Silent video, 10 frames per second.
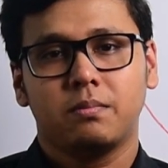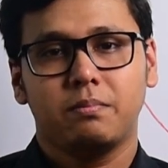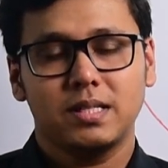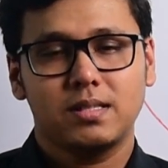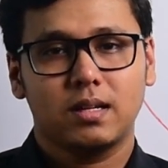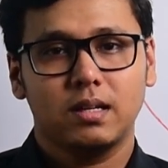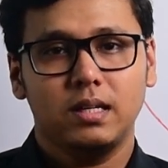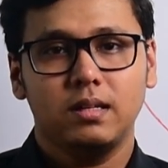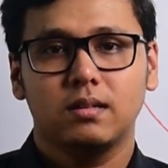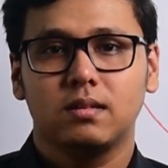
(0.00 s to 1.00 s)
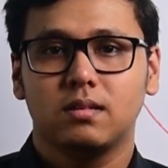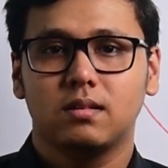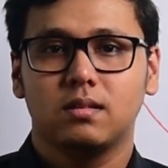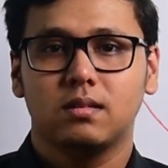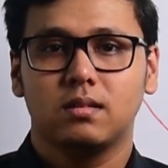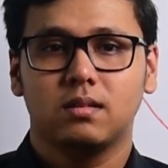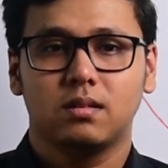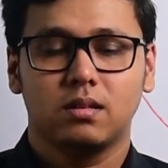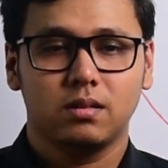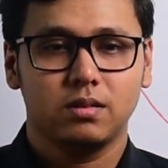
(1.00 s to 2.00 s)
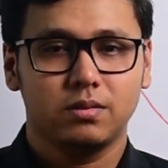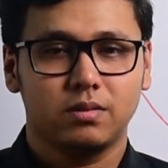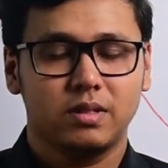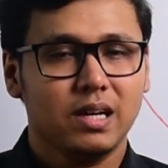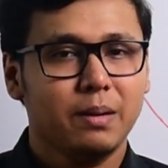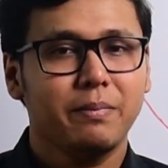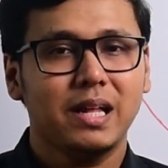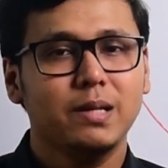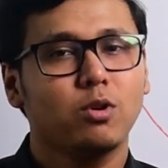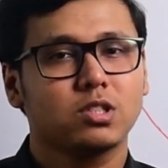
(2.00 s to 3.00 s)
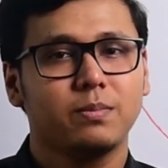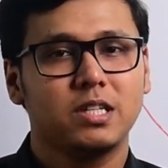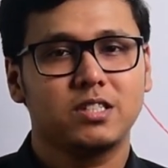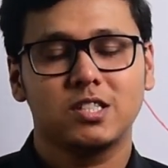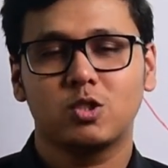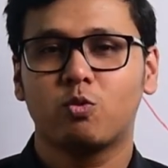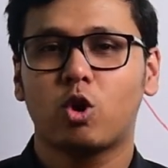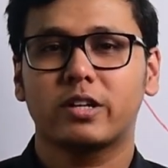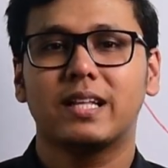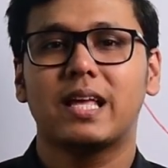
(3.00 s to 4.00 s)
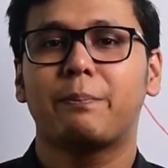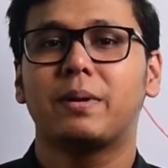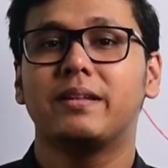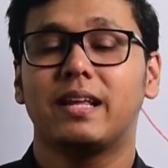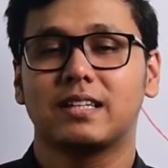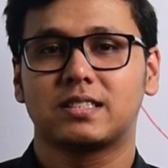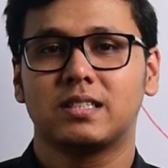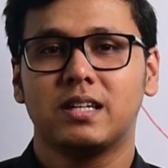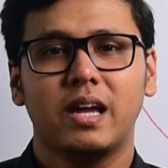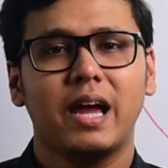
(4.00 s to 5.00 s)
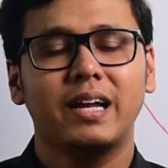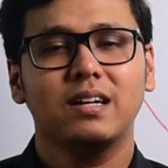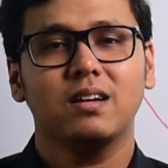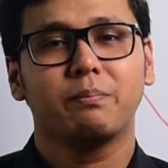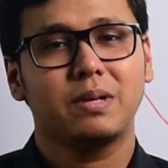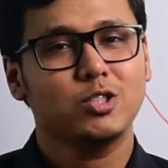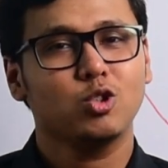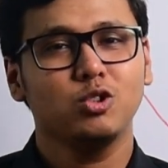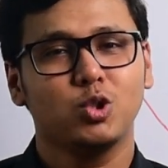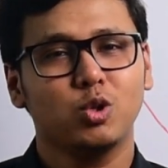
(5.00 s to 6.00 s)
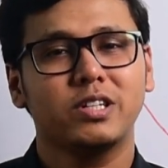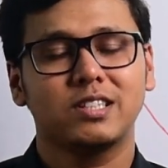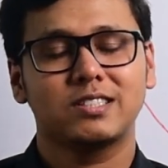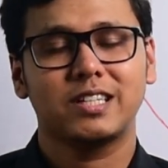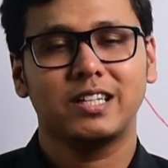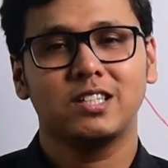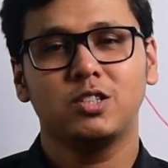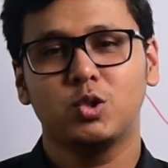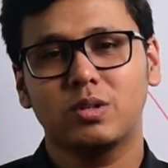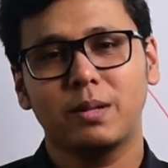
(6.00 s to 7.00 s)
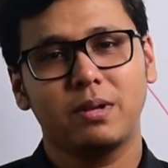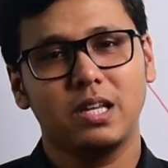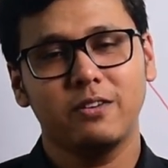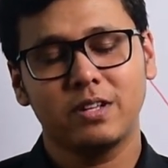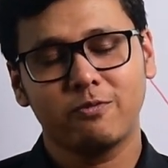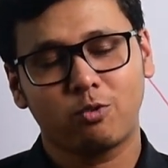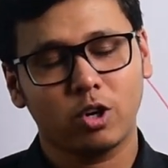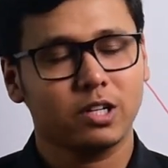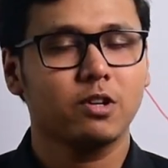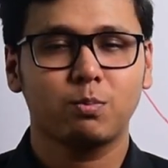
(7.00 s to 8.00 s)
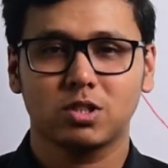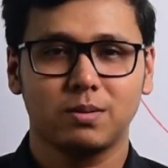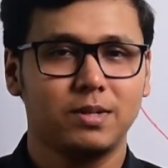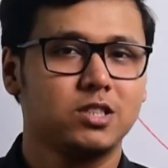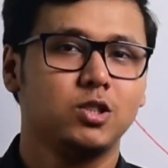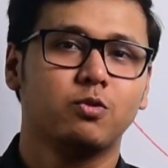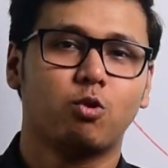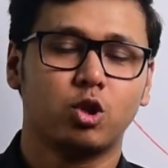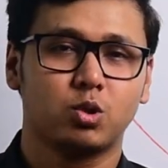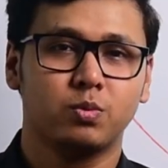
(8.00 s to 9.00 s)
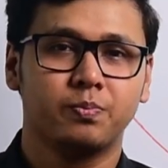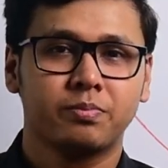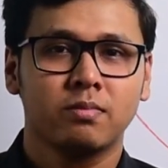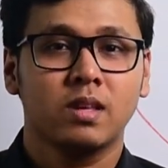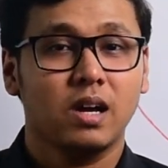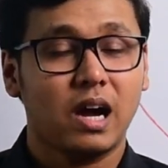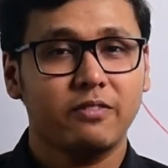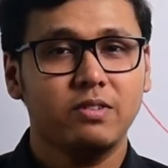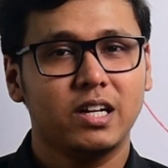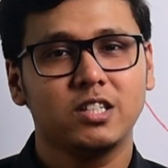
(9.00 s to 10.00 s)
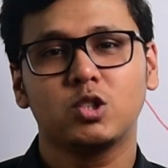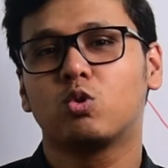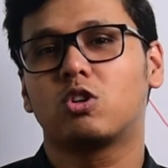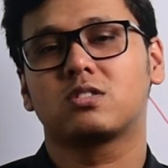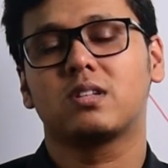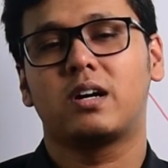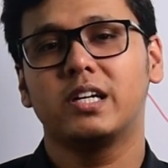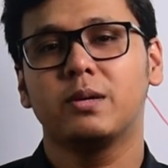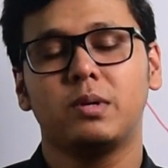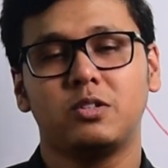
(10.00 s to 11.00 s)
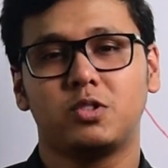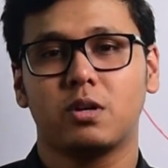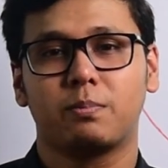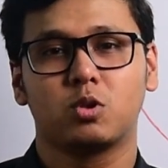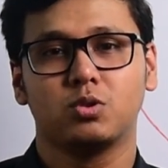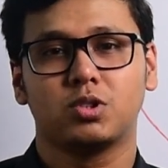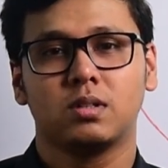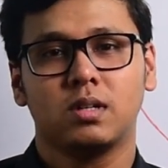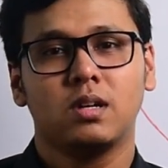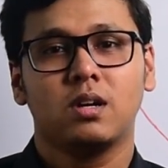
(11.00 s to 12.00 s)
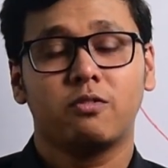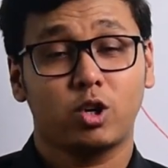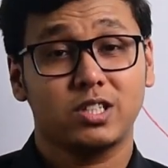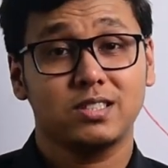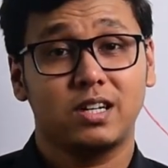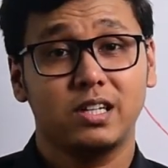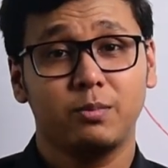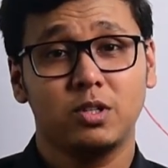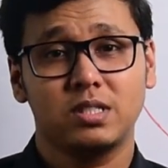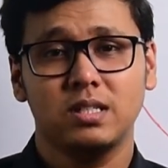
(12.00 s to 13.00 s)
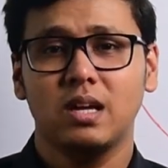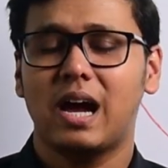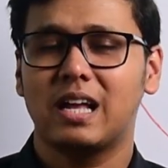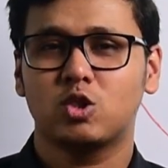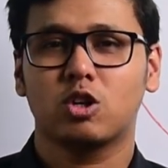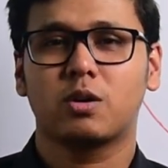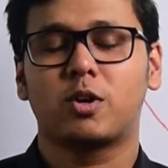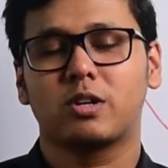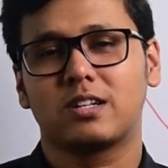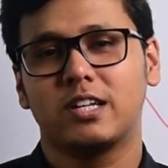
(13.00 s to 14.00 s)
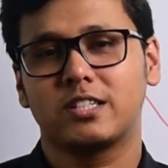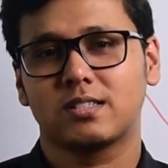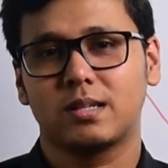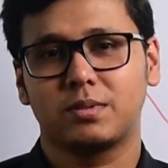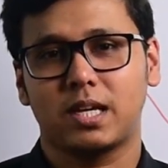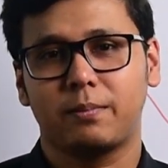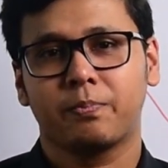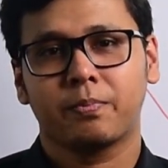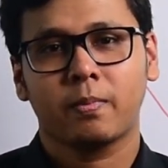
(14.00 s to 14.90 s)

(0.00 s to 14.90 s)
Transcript: Basically, there are many possibilities to what can happen next, and based on your understanding, you can believe in whatever possibility you want to. Are we heading towards the herd immunity approach? What is herd immunity? I'll talk about it later sometime.